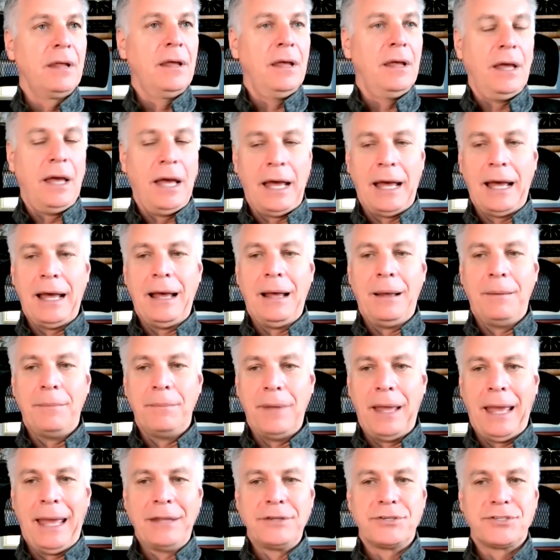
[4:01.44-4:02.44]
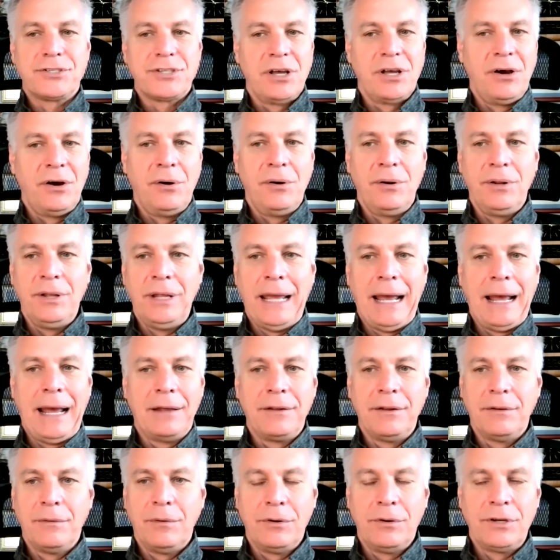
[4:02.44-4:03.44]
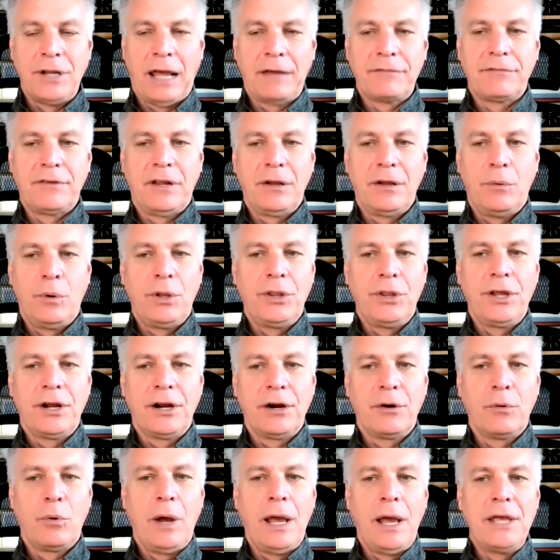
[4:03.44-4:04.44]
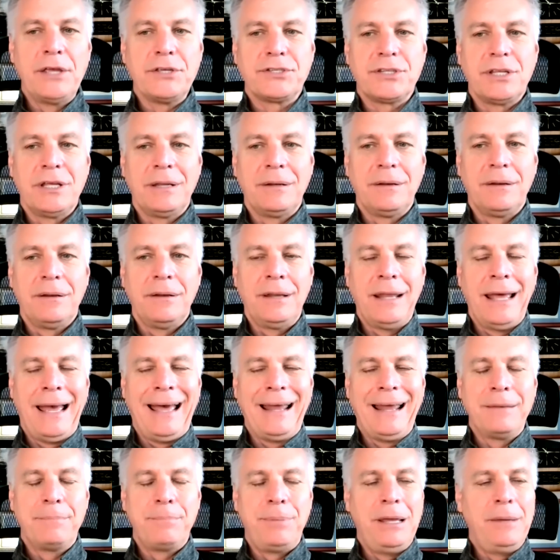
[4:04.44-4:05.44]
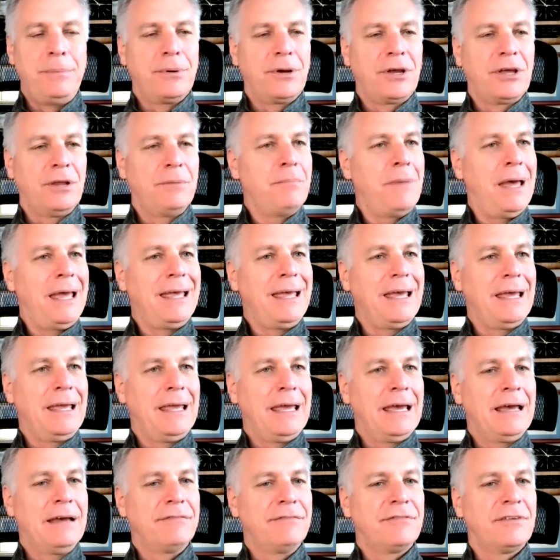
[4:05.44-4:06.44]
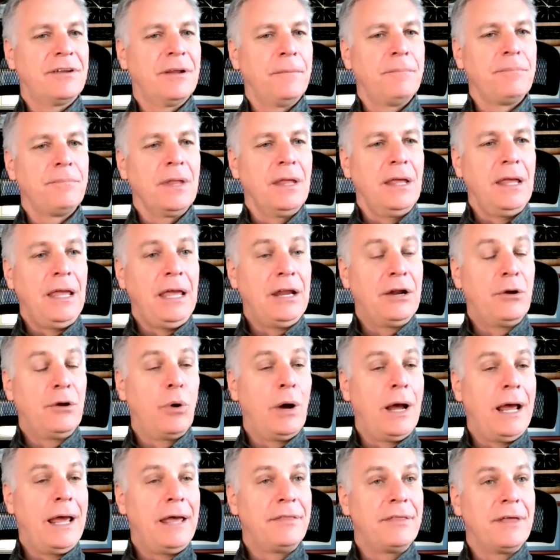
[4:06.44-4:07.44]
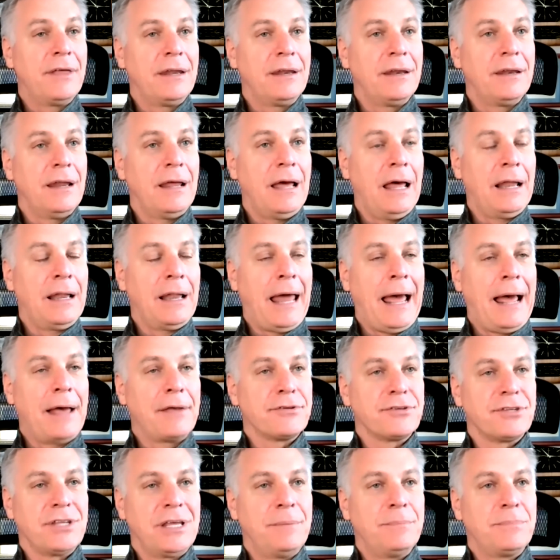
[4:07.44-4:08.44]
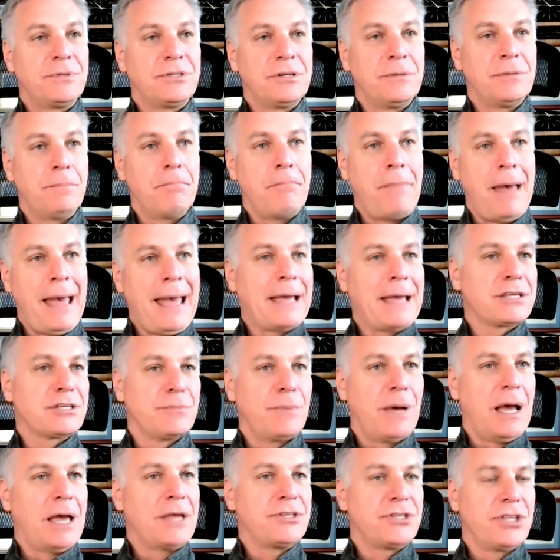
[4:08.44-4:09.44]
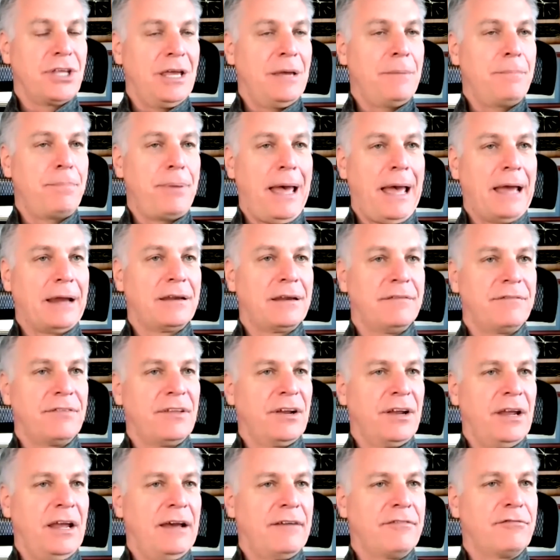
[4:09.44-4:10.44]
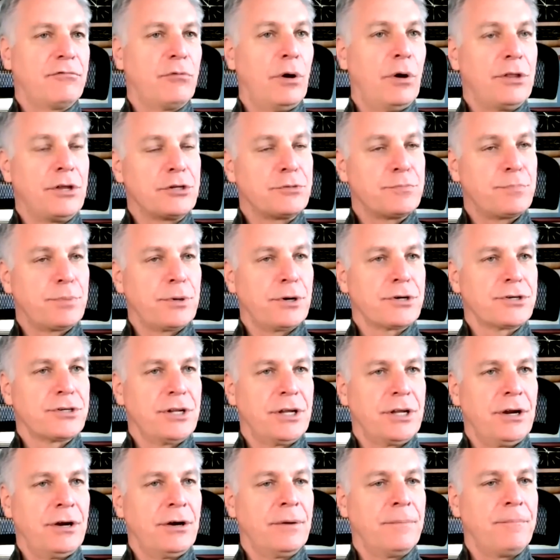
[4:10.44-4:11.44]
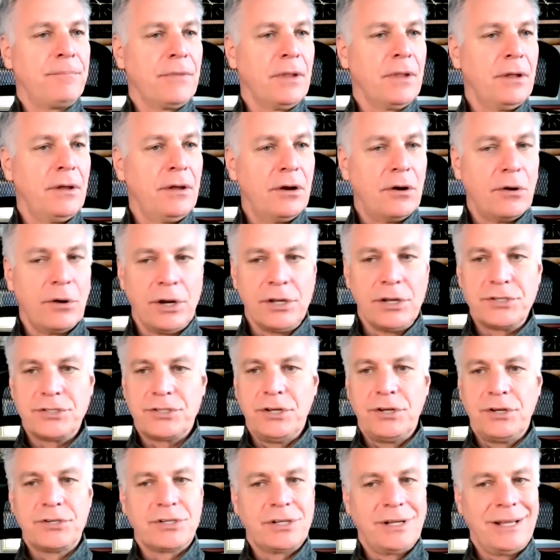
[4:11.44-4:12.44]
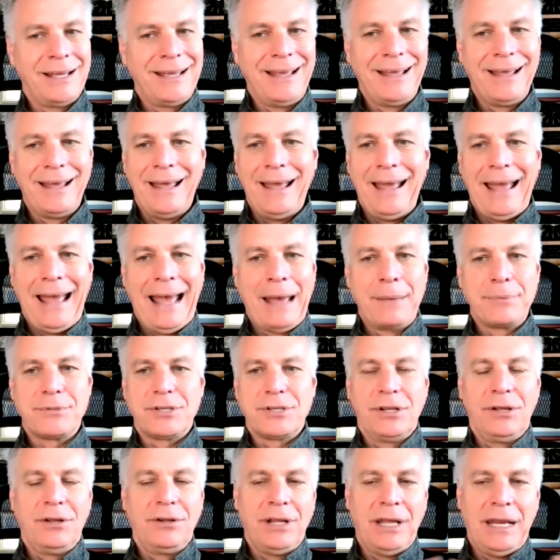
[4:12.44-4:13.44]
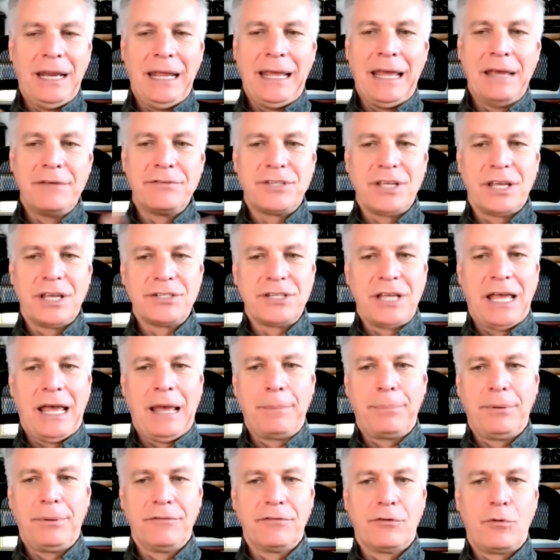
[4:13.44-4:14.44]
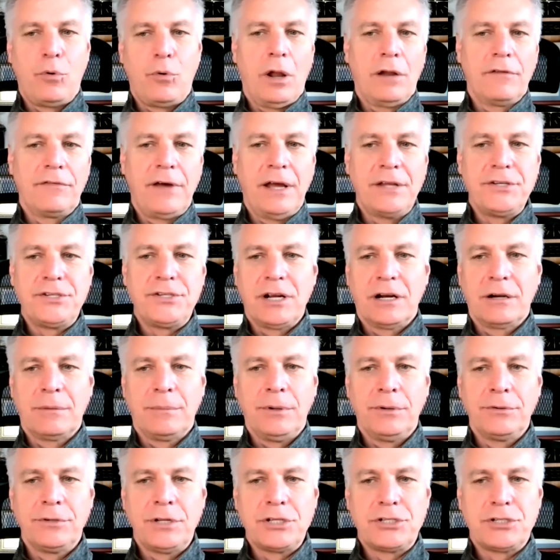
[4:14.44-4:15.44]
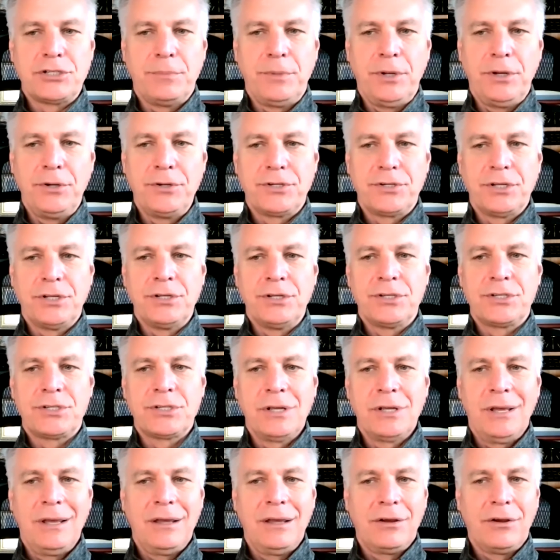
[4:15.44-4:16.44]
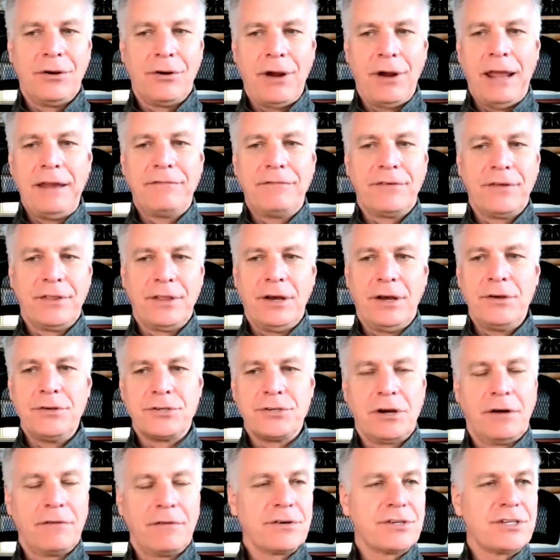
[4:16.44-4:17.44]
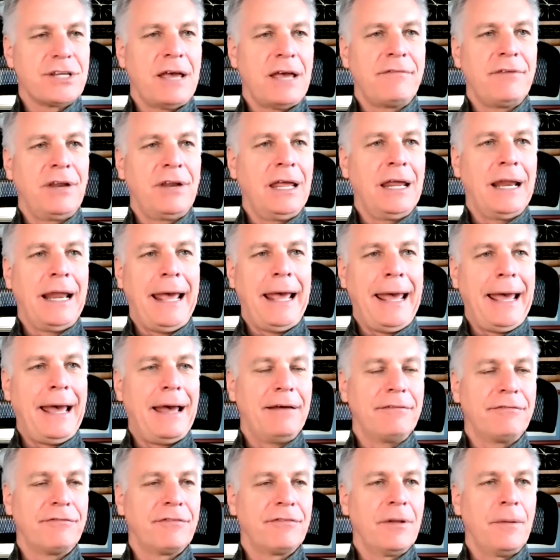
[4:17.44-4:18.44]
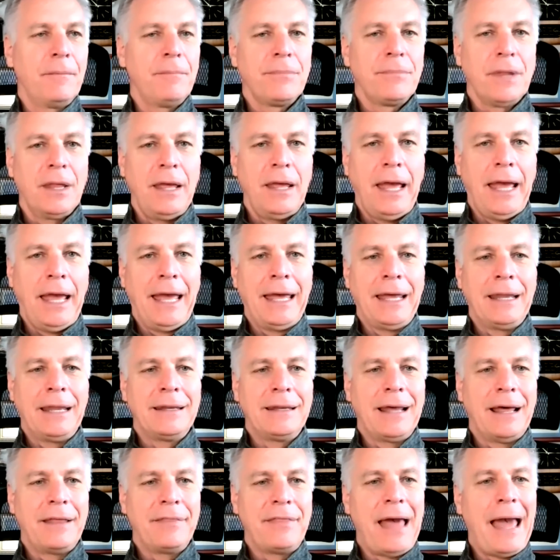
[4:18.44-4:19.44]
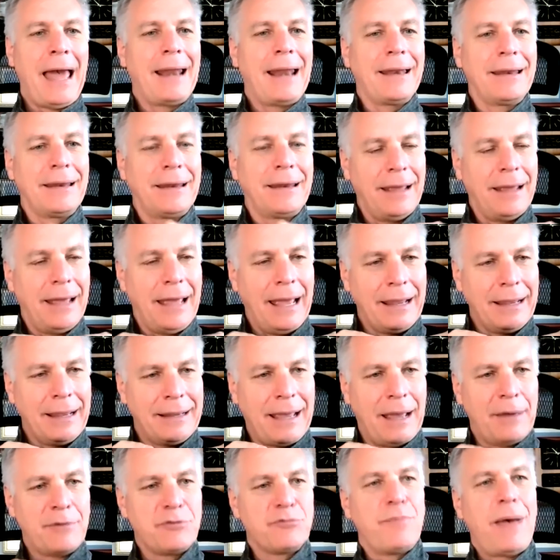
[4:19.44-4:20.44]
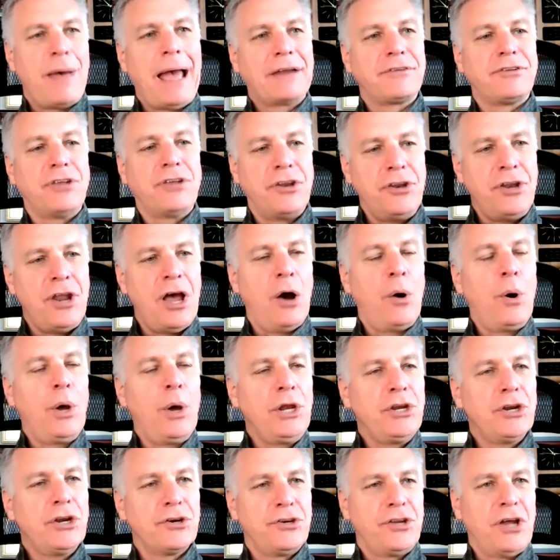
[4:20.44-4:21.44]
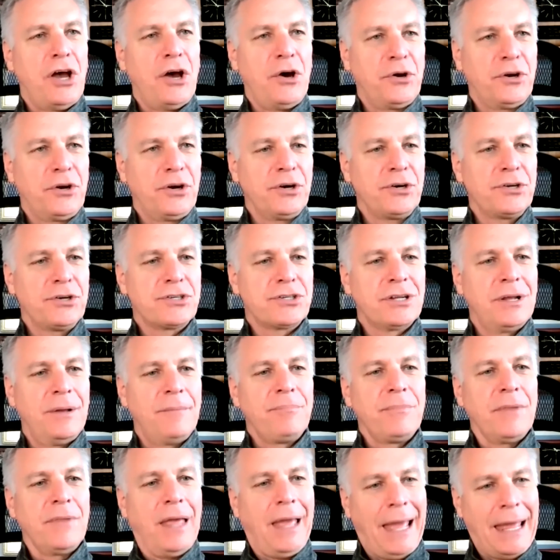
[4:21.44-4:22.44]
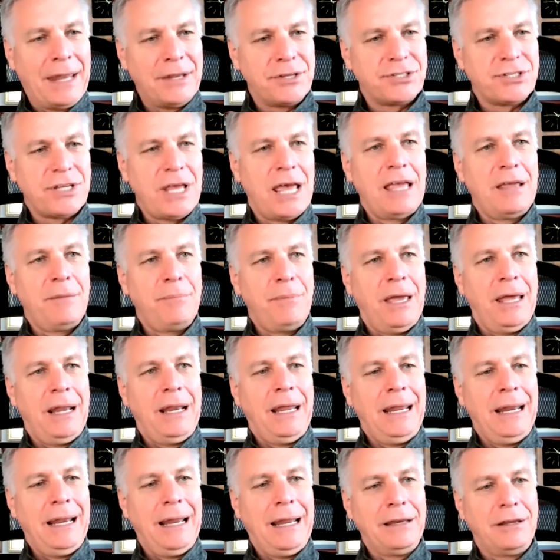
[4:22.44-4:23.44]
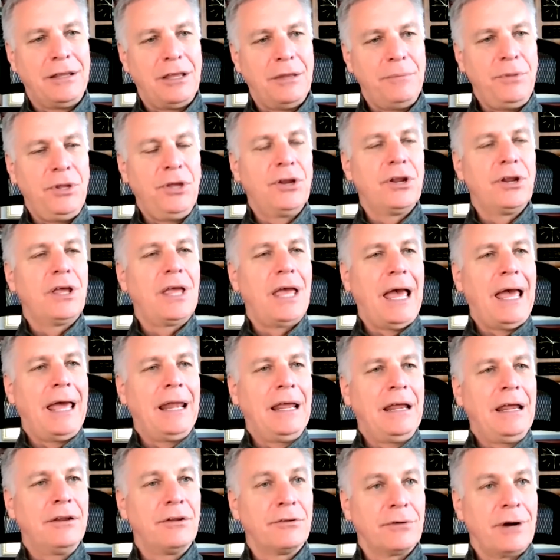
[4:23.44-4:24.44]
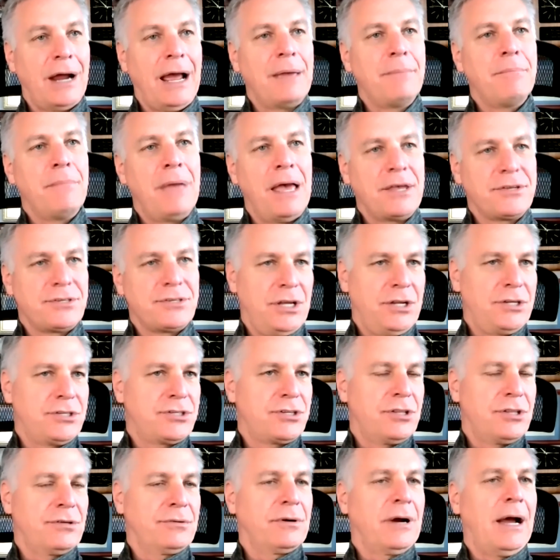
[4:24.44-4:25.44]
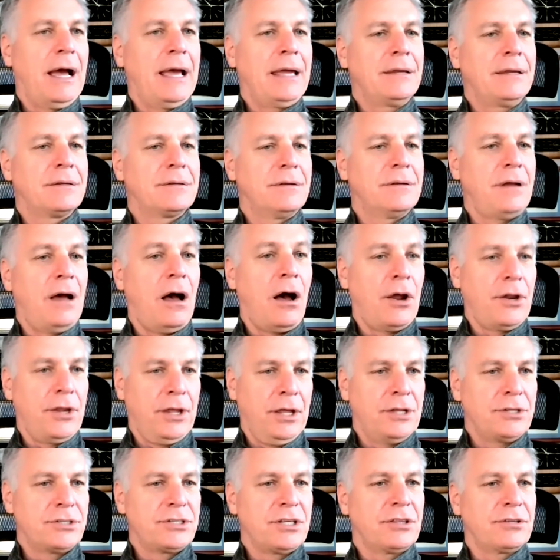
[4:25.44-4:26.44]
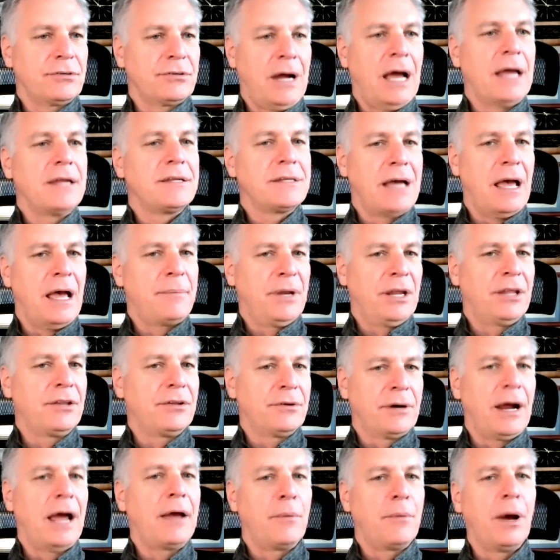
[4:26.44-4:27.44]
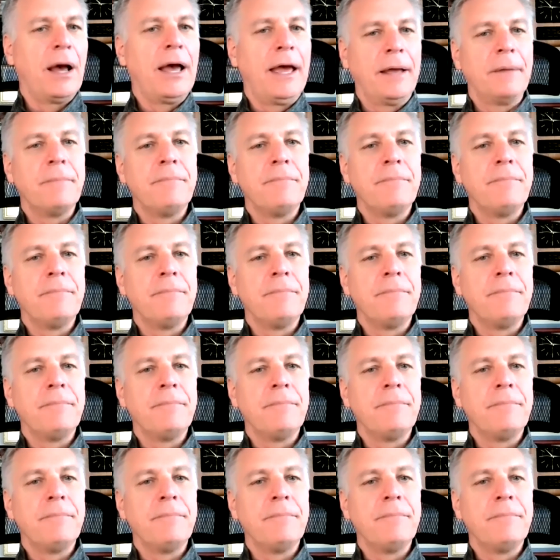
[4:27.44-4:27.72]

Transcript: And so, yeah, definitely when there are ways that people can make a gift in a way that allows them to maximize the impact of their gift, whether it's personally or institutionally, absolutely. And he gives the example of qualified charitable distributions, great for those over 70 and a half. And that comes back to knowing your donors and segmenting and communicating the right message to the right audience at the right time and in the right way.